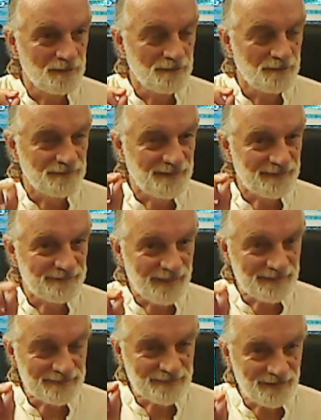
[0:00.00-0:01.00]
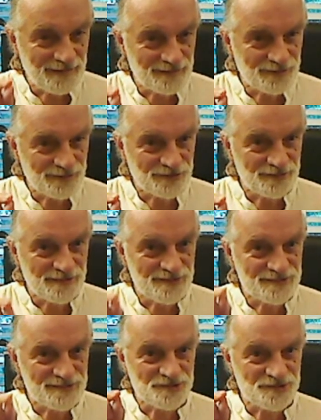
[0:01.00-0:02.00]
that character
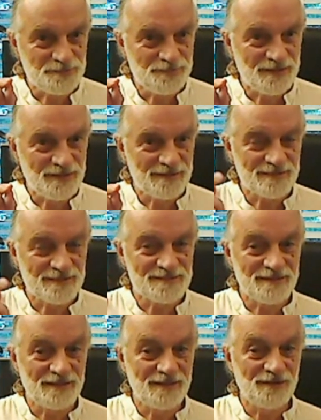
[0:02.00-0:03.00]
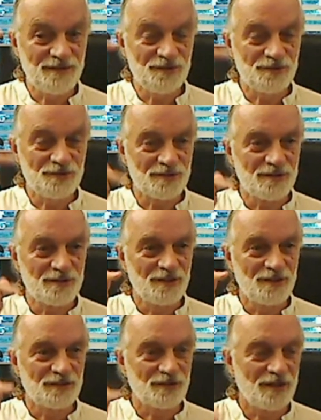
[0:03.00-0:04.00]
is experienced in your
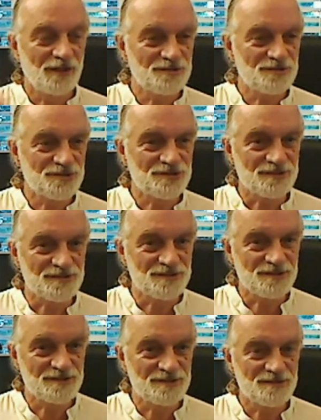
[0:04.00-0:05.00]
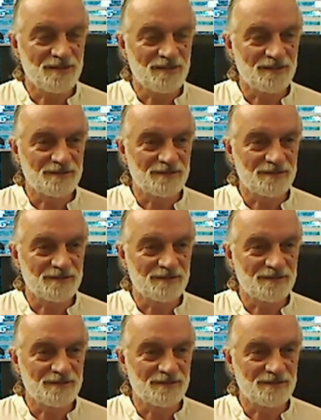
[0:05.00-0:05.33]
consciousness, is it not?